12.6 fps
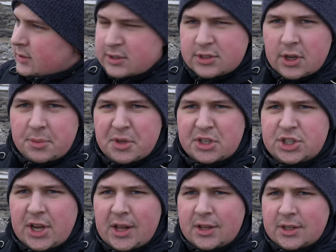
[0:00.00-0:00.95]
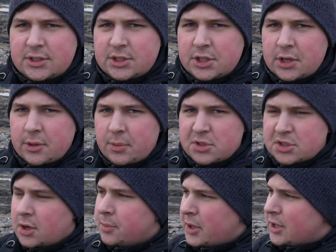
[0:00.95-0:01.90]
It's gonna be a challenge, but
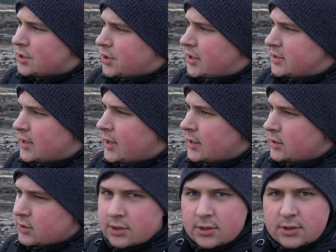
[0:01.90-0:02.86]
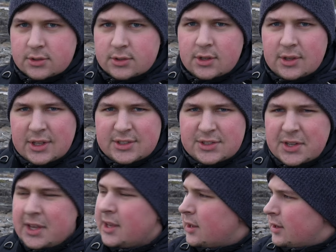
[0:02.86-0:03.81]
it's gonna be interesting. So let's
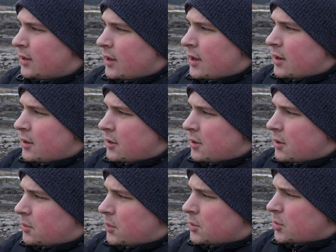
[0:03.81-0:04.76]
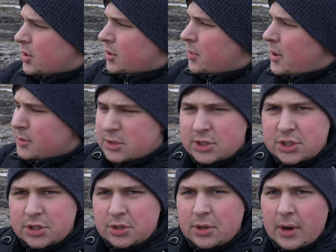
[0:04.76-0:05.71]
see what we're gonna be able to
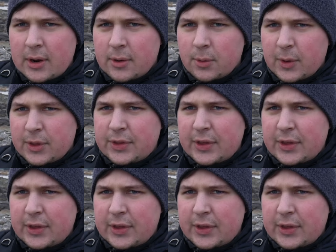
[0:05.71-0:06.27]
do with